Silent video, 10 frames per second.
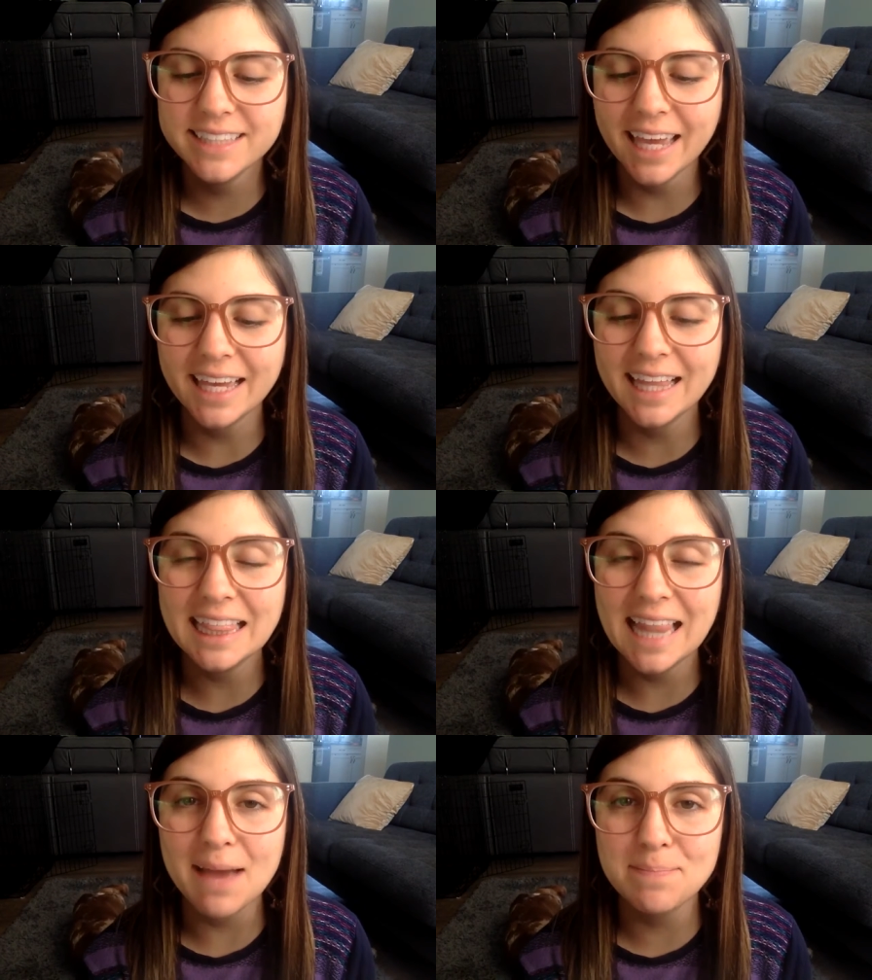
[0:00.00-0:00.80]
say
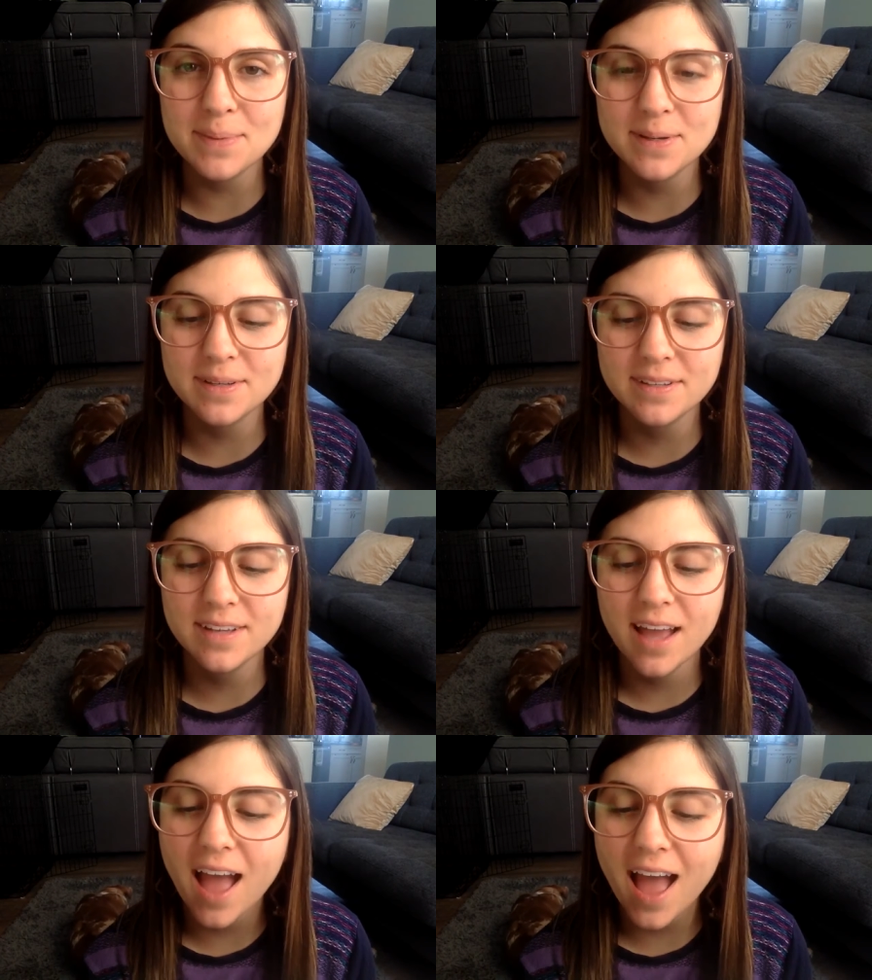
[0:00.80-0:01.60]
clap,
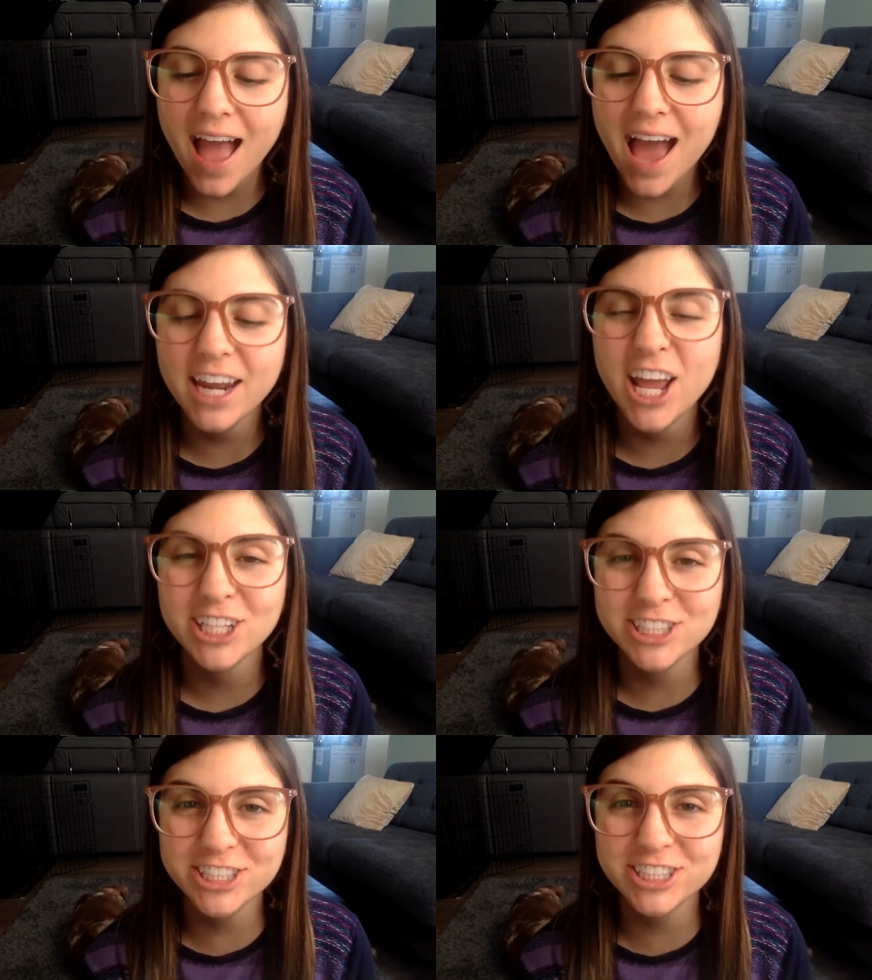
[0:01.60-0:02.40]
add
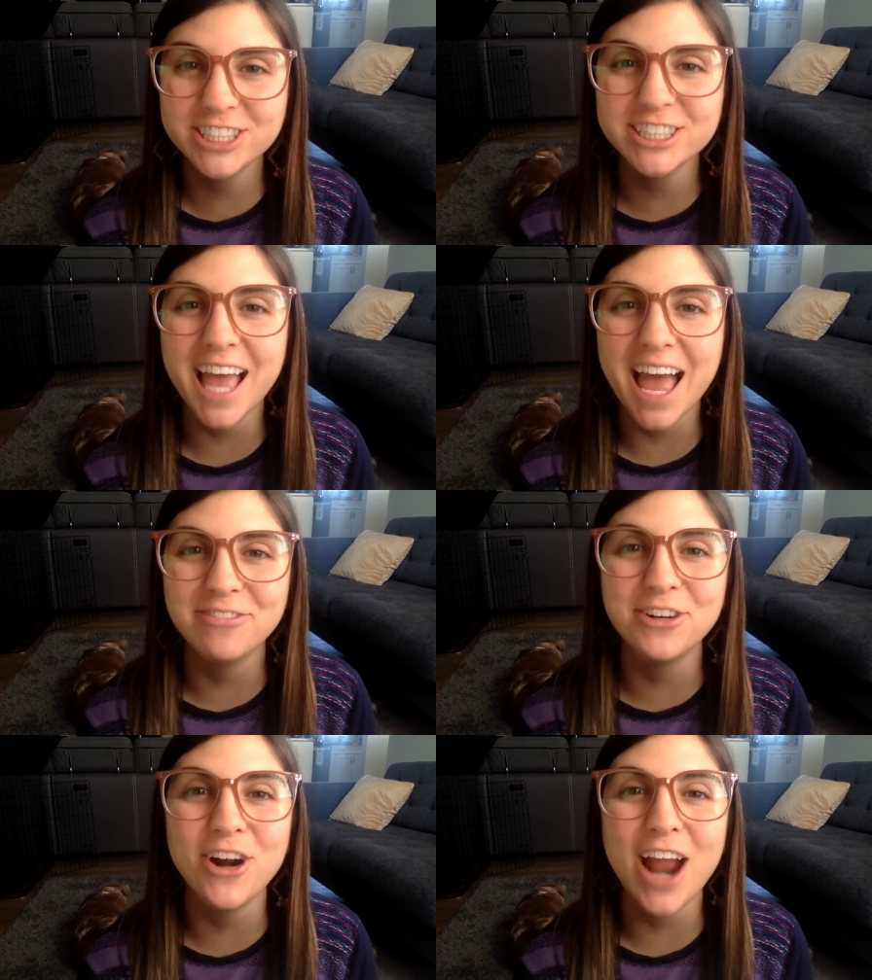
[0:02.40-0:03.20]
s
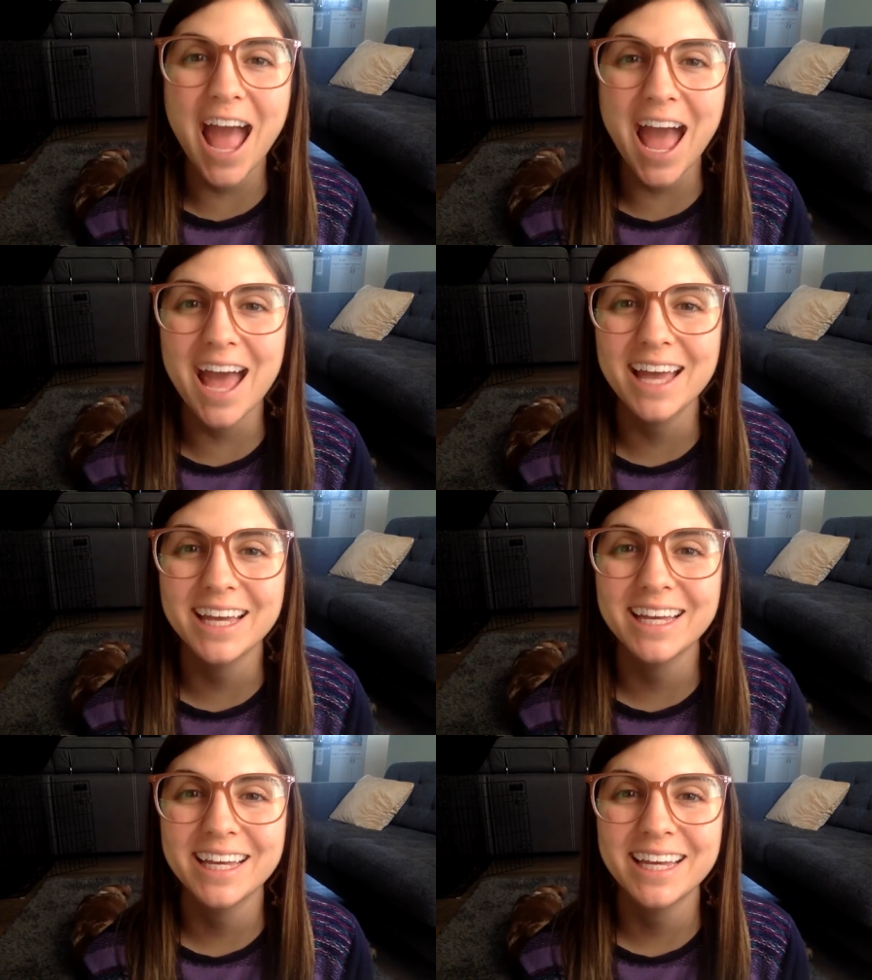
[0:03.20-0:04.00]
after a,
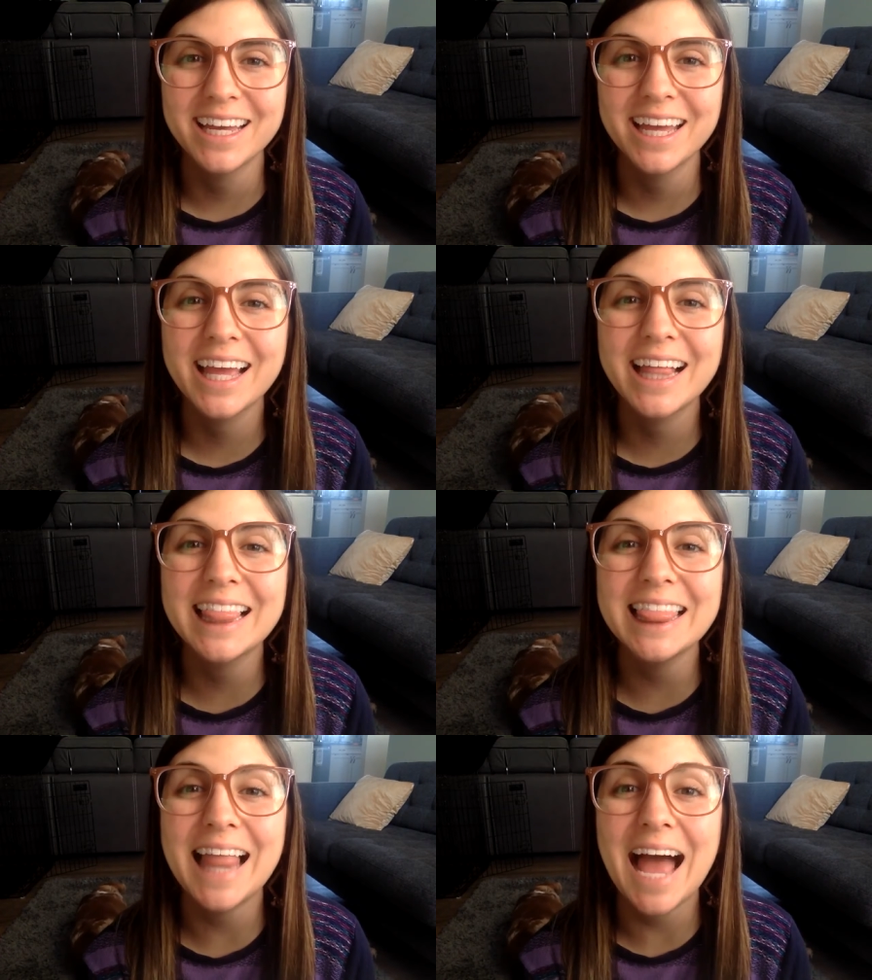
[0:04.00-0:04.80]

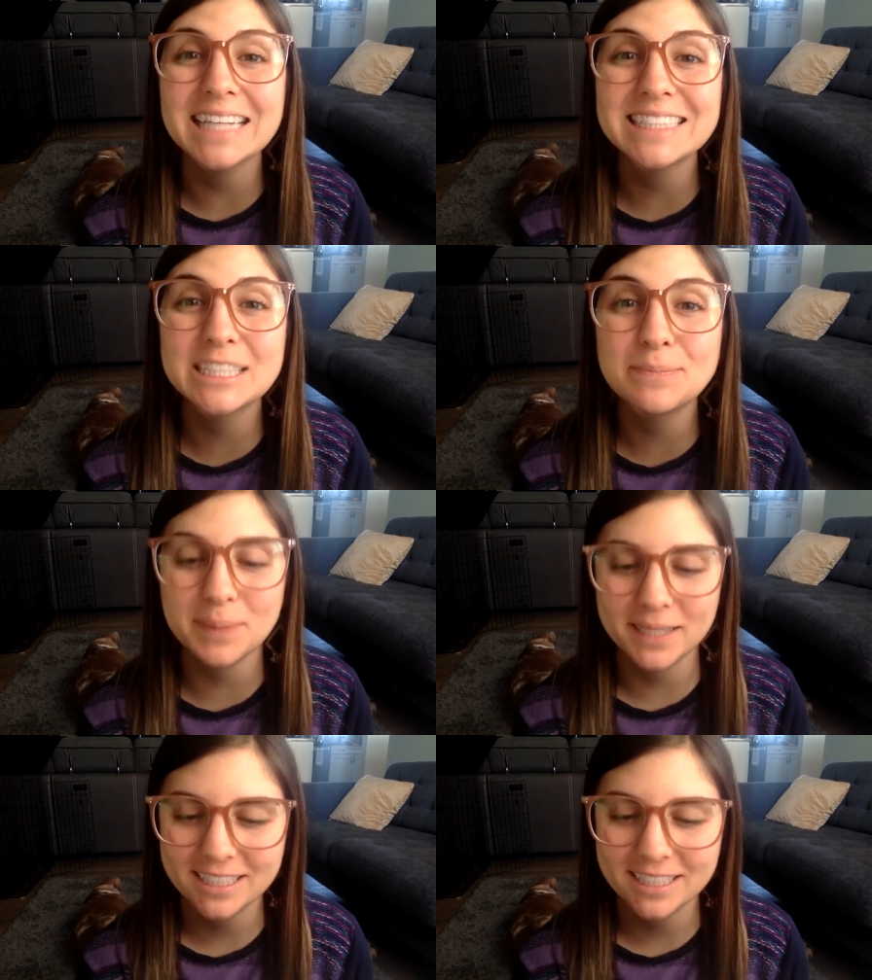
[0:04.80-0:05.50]
clasp,